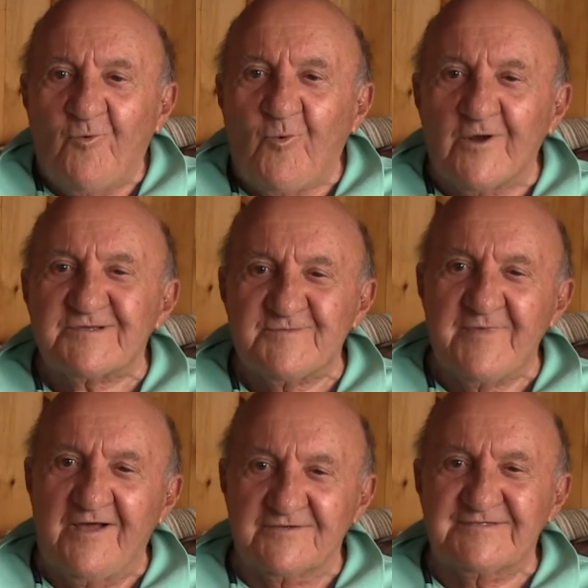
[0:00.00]
Where's the
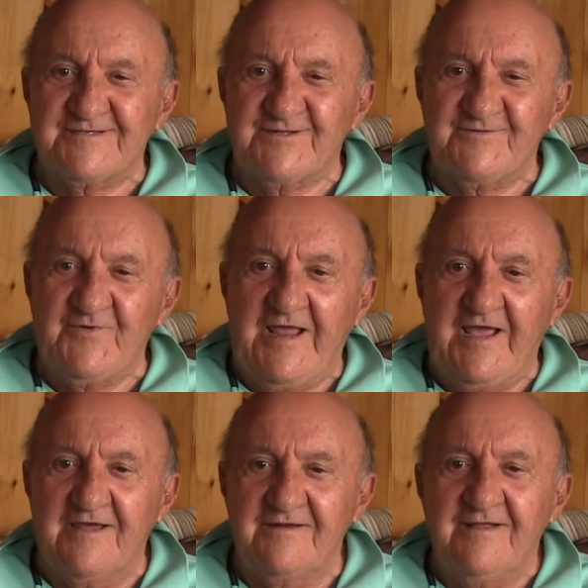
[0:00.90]
mouse? You know, we
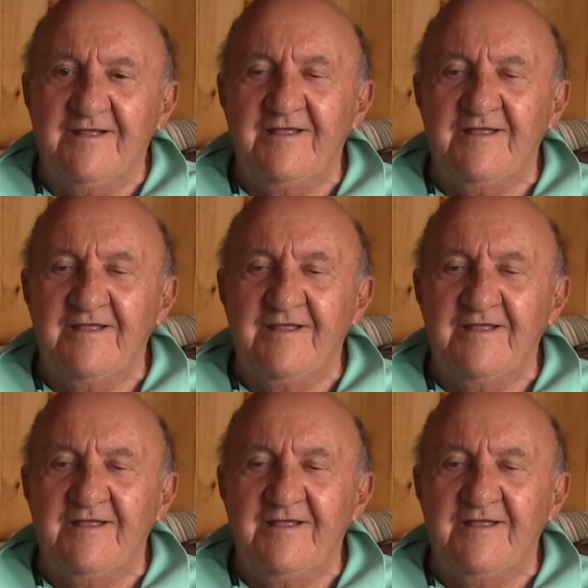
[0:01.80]
had